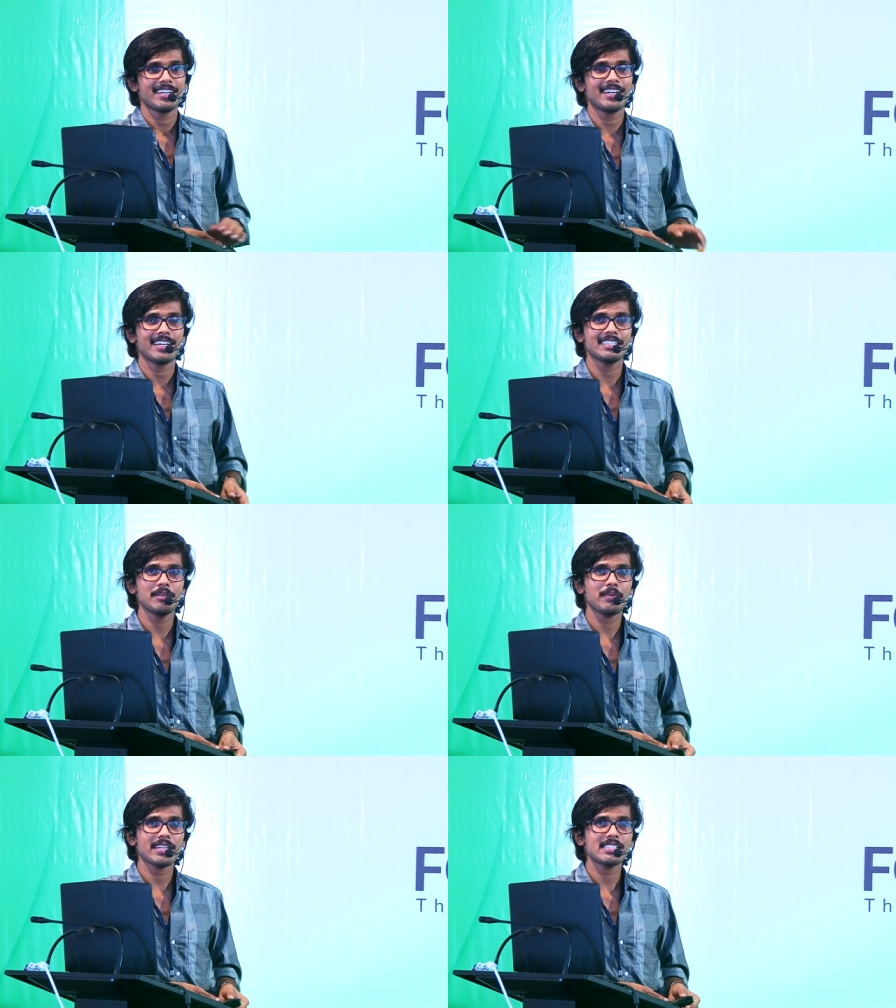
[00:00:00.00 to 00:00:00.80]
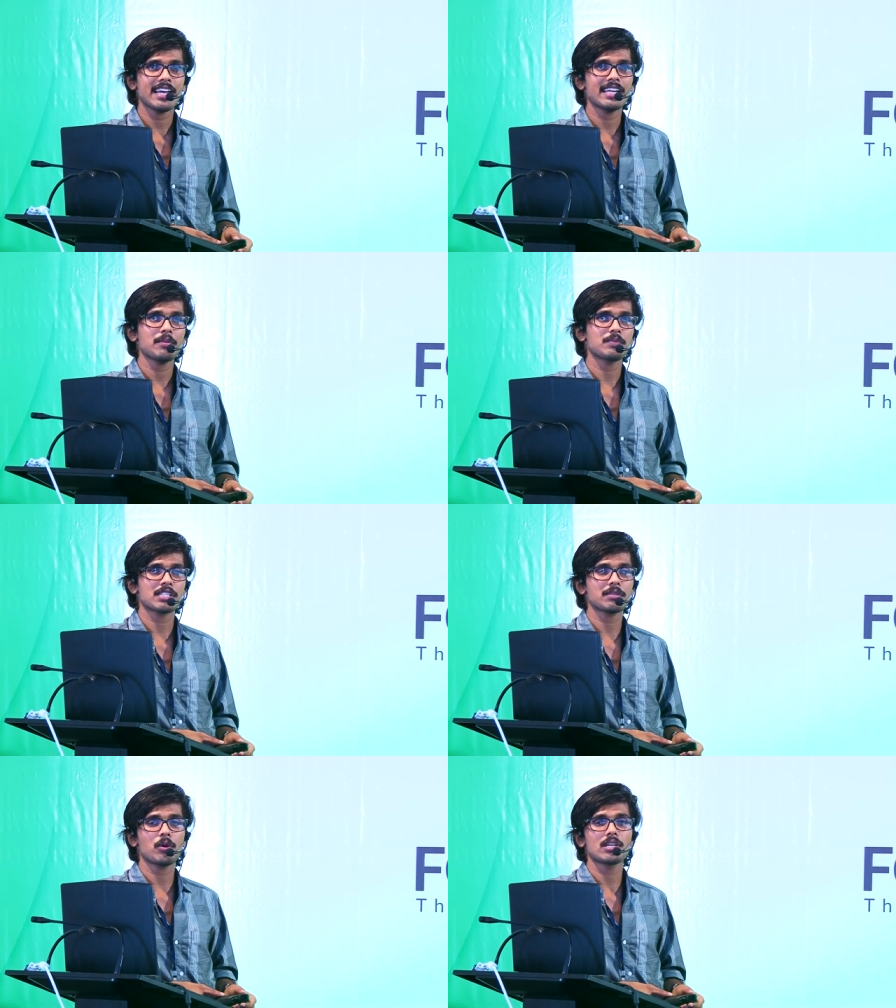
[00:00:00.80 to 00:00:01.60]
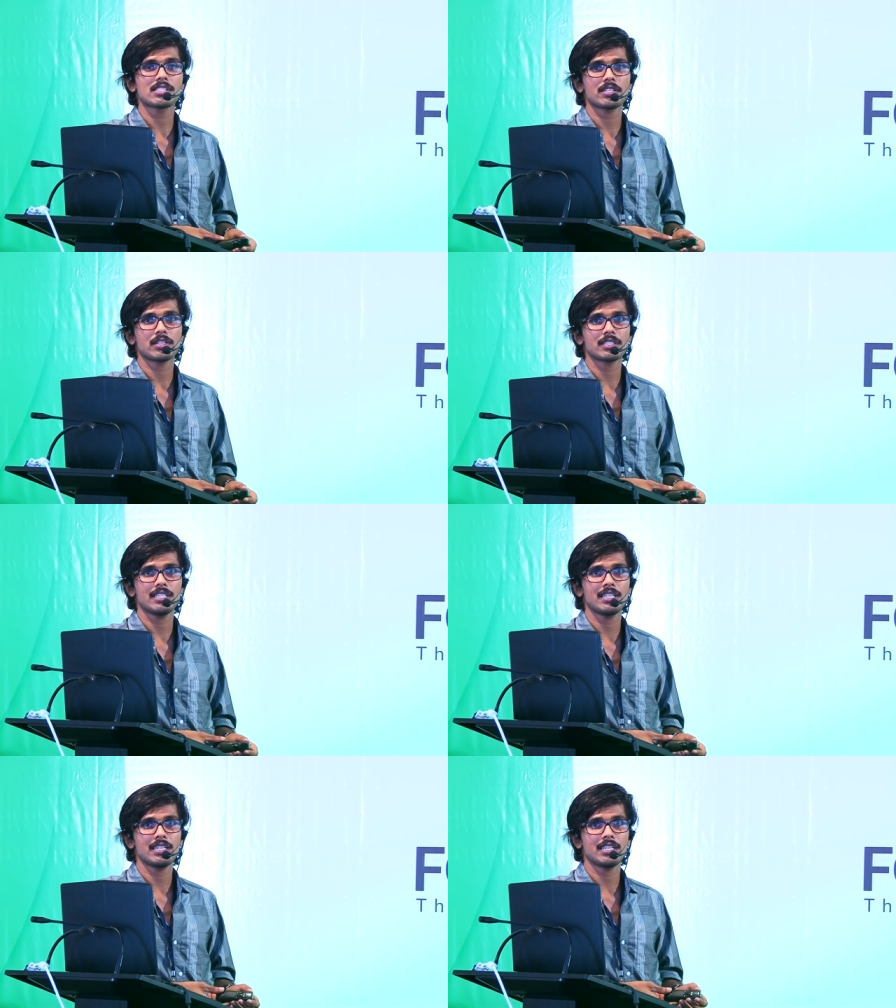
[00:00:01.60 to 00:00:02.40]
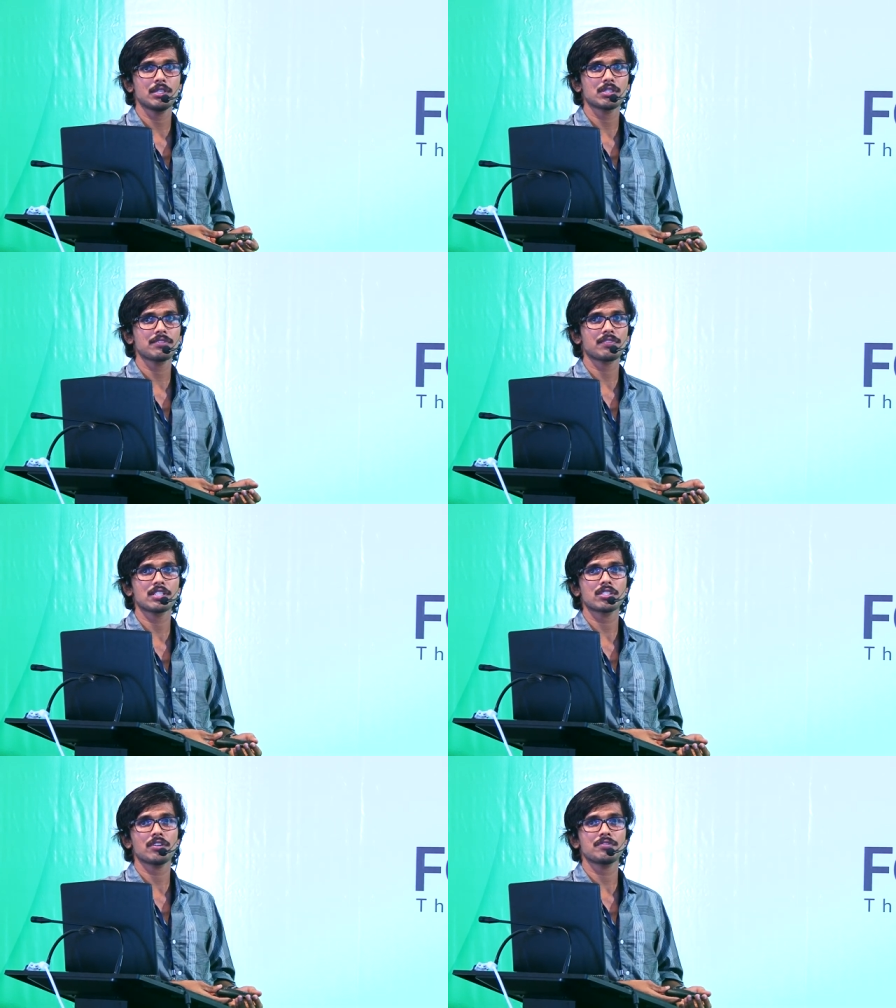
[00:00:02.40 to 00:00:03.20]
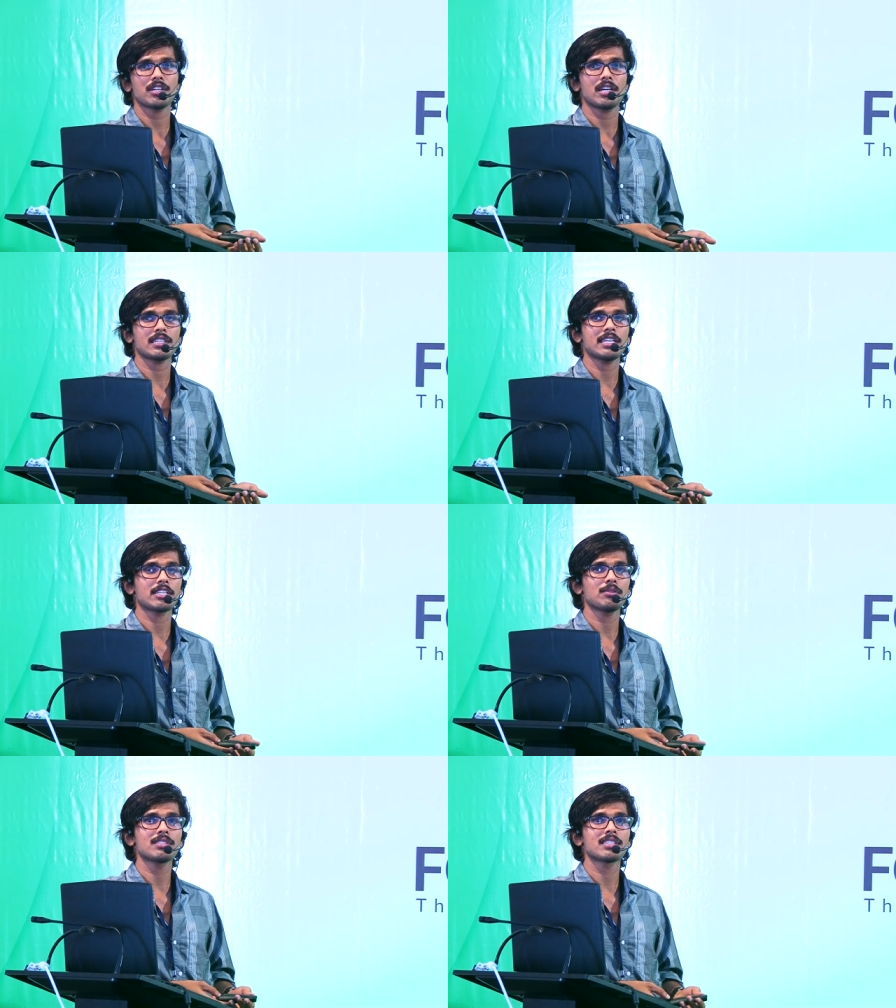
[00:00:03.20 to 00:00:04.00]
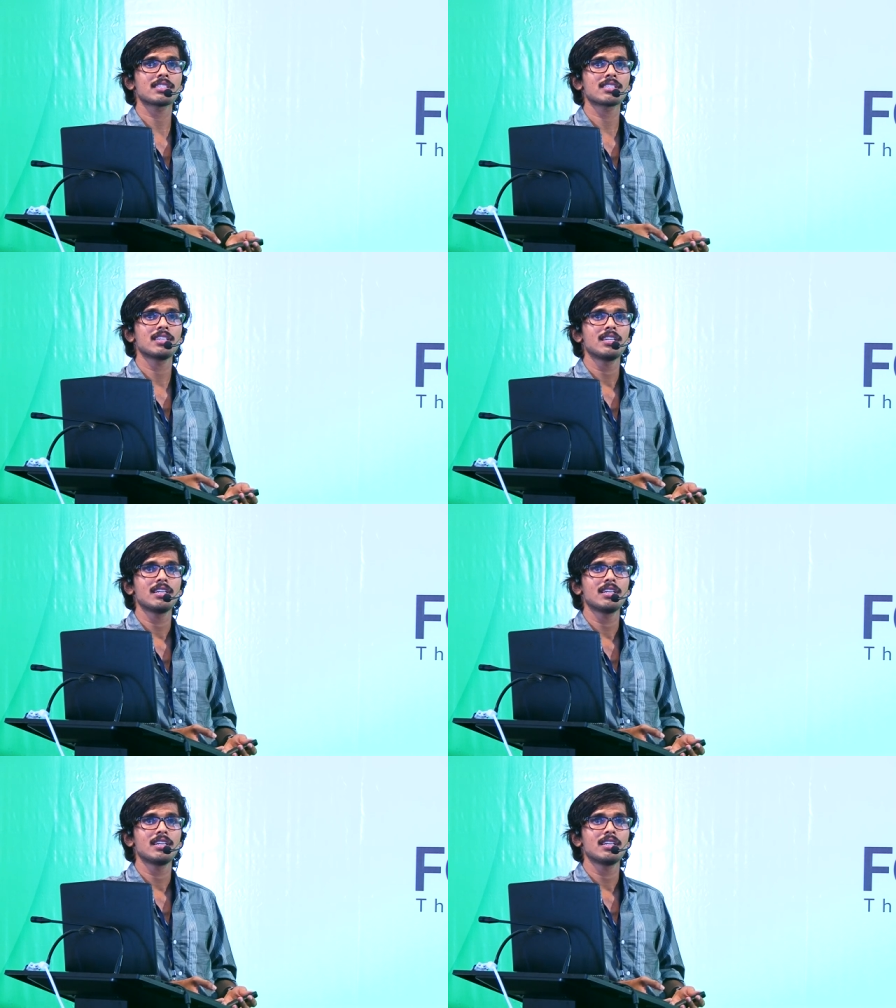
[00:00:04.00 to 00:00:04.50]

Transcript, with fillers: Uh, Indian pirates had a strict policy on uh, using free software alternatives is,